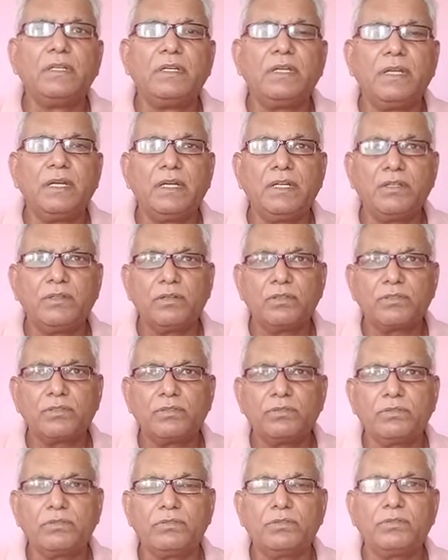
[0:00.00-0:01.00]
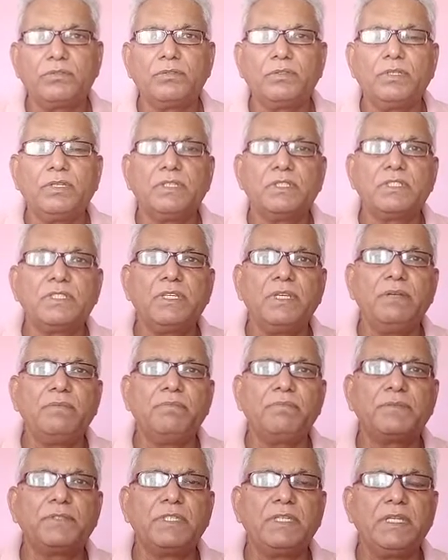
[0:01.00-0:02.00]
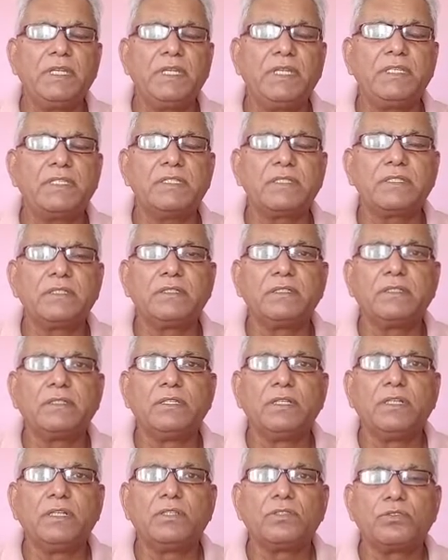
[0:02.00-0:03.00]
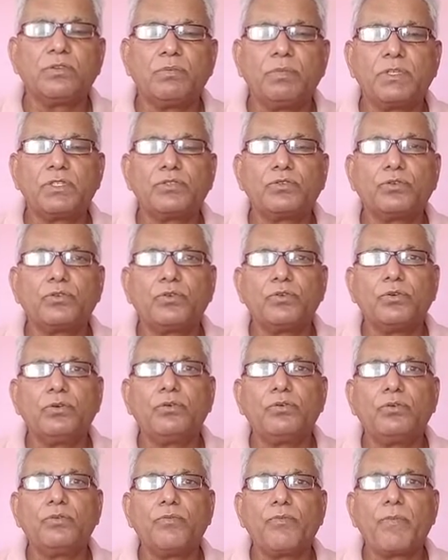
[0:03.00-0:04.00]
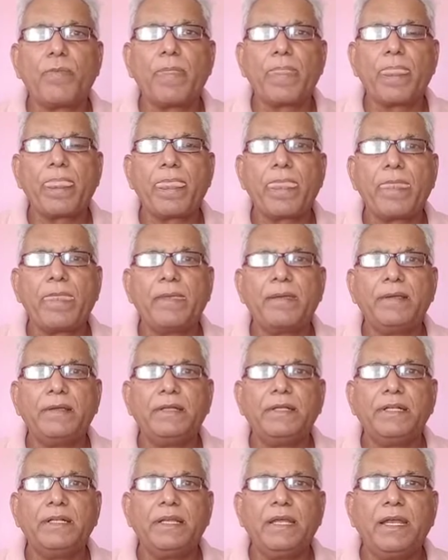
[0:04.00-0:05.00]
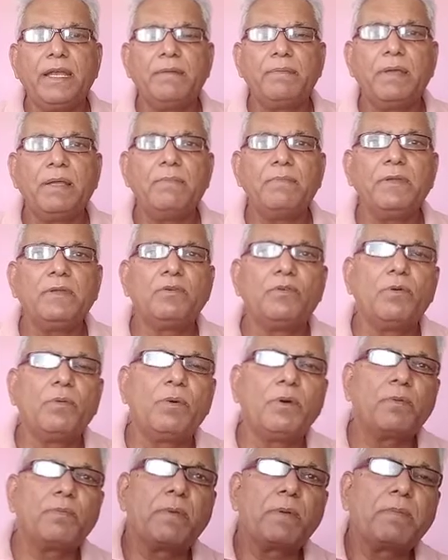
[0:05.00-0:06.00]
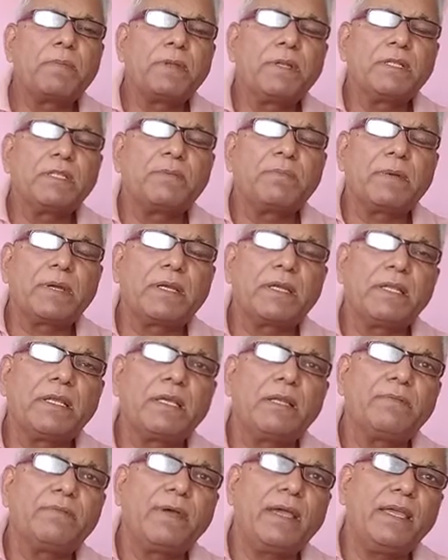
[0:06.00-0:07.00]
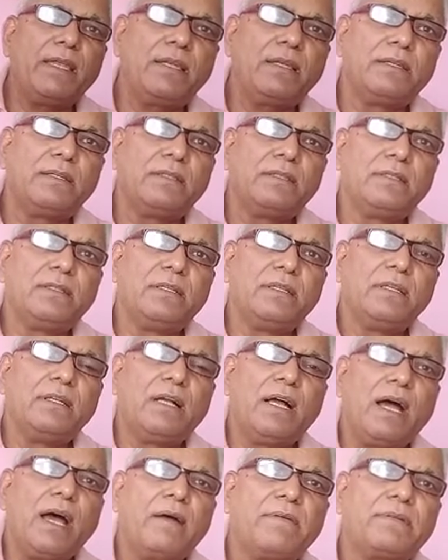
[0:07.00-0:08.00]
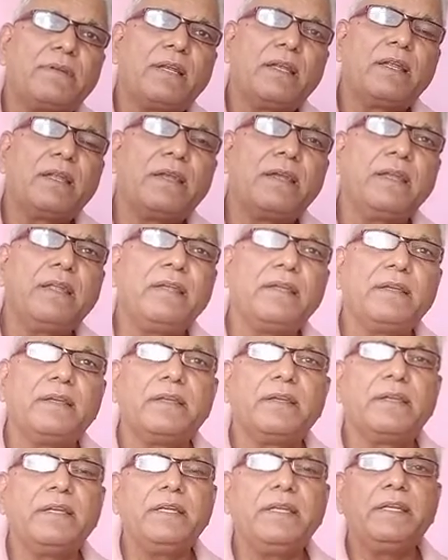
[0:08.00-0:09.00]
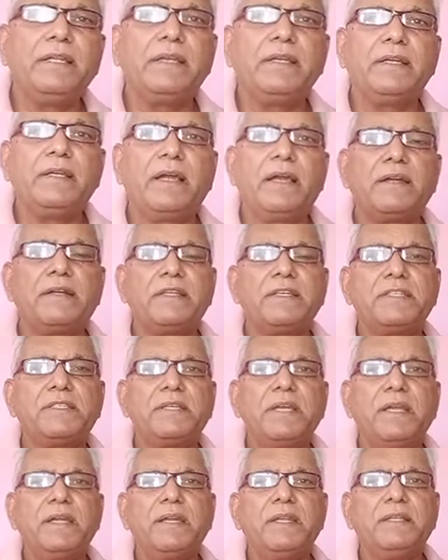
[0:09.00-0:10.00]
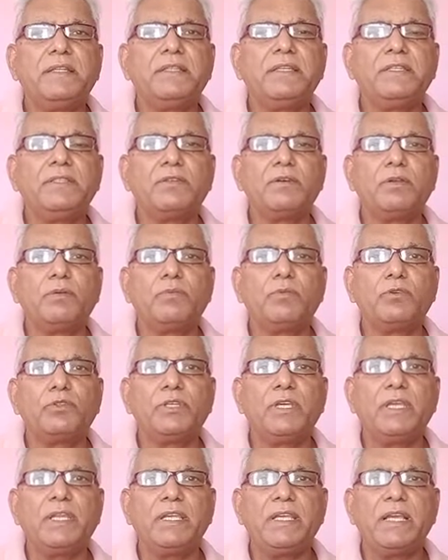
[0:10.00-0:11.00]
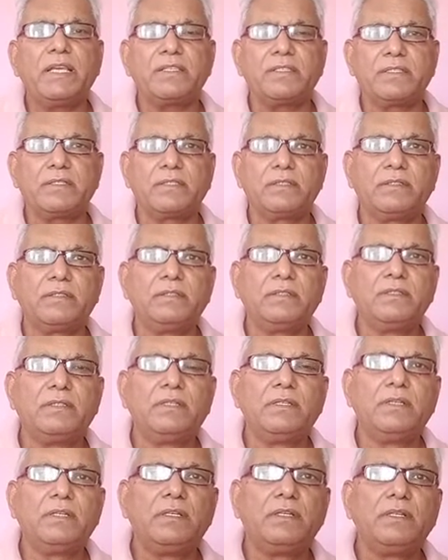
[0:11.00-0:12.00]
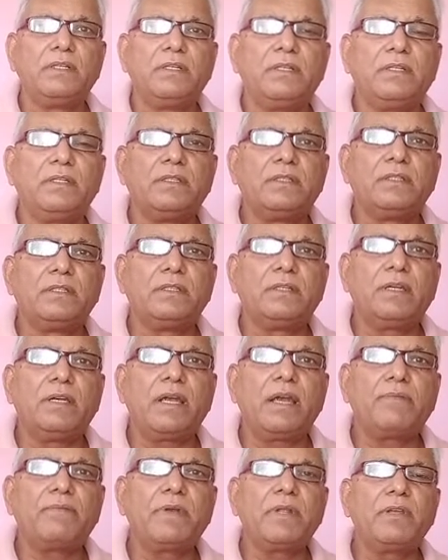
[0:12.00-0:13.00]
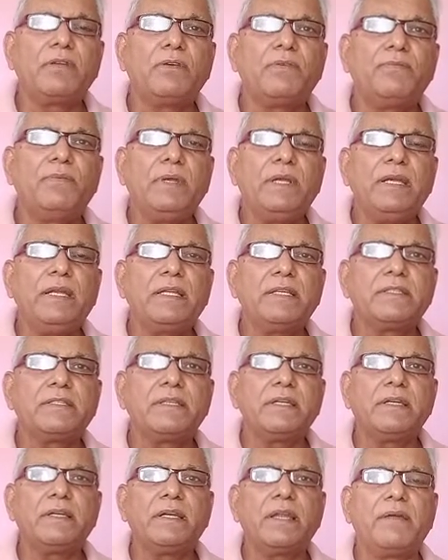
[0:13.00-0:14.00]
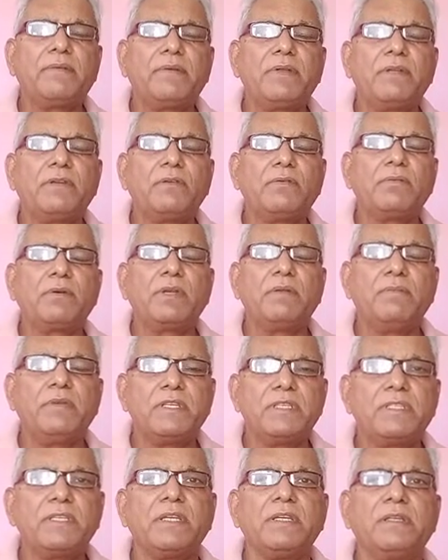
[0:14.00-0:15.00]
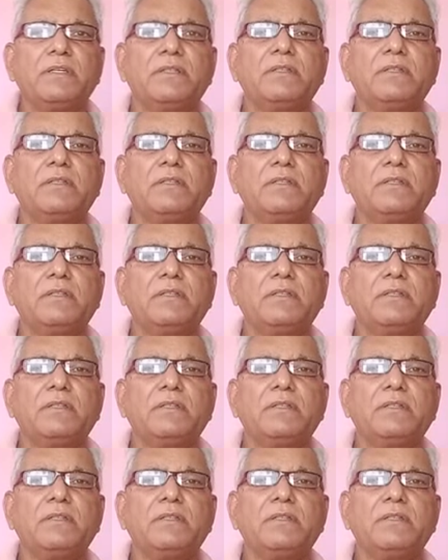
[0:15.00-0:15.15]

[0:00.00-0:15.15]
it is also in the same series, so one should know. And when we go for preparing the practical file, after learning, reading, understanding these all both areas, drafting of pleadings and drafting of conveyancing,